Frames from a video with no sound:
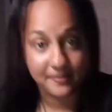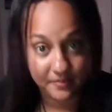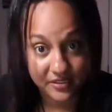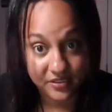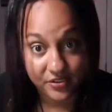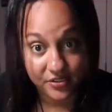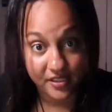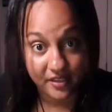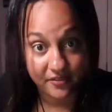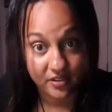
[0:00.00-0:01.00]
Mr.
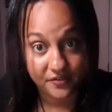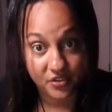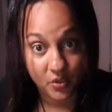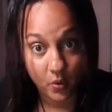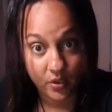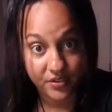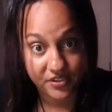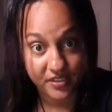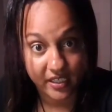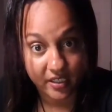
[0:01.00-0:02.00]
Seven of Swords
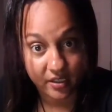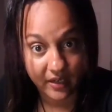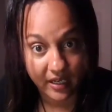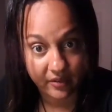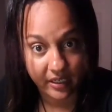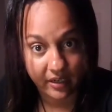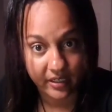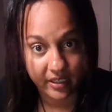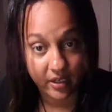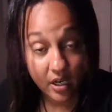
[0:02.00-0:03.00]
sneaking around out
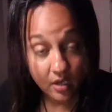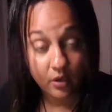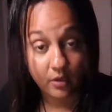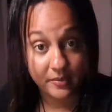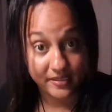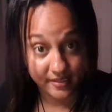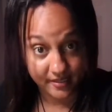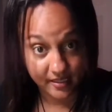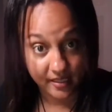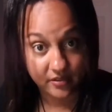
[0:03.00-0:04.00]
here, or Mrs.
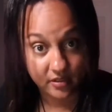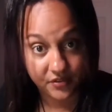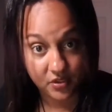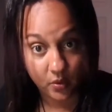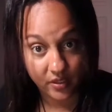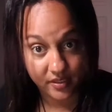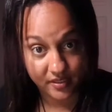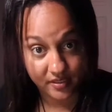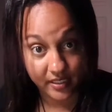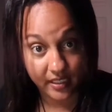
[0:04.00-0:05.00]
Seven of Swords
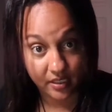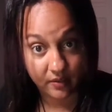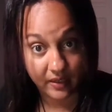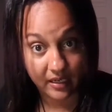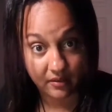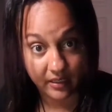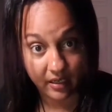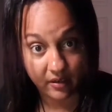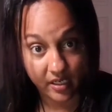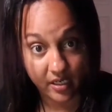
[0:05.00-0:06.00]
sneaking around
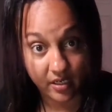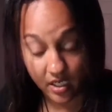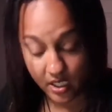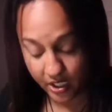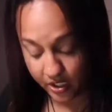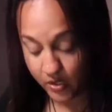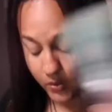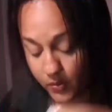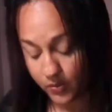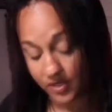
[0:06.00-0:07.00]
out here.
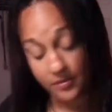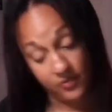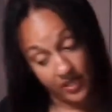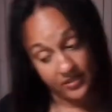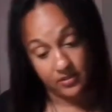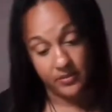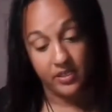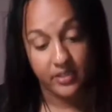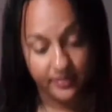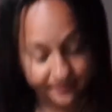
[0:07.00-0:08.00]
You, some of you guys are
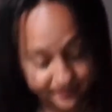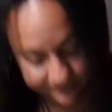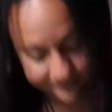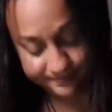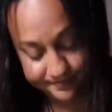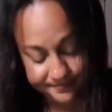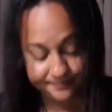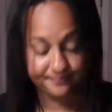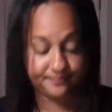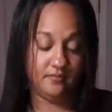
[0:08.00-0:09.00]
married. Mm-hmm.
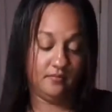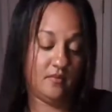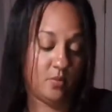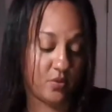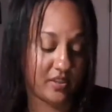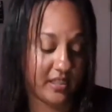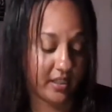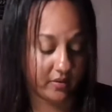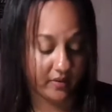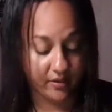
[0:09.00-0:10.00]
And we're
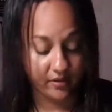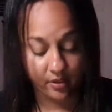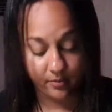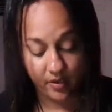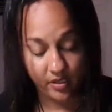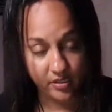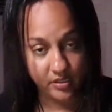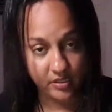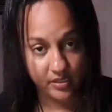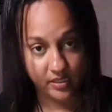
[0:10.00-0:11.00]
sneaking around on our
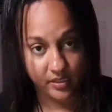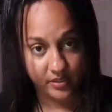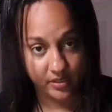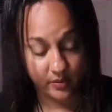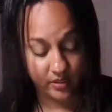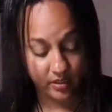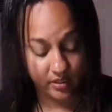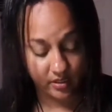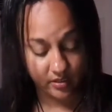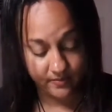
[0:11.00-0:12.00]
partners? Is that what's going
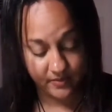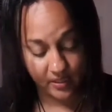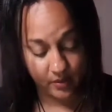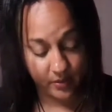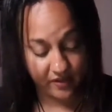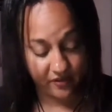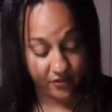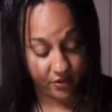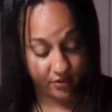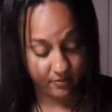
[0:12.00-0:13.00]
on here? Is that why we have a
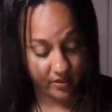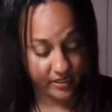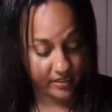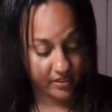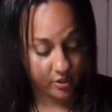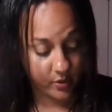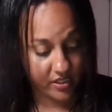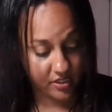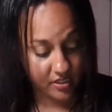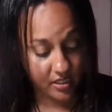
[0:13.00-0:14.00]
third-party
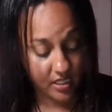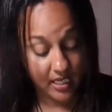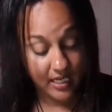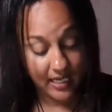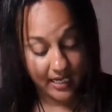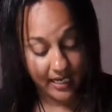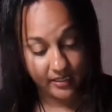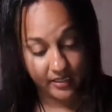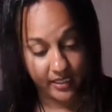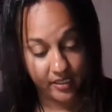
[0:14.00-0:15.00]
situation? Highlighted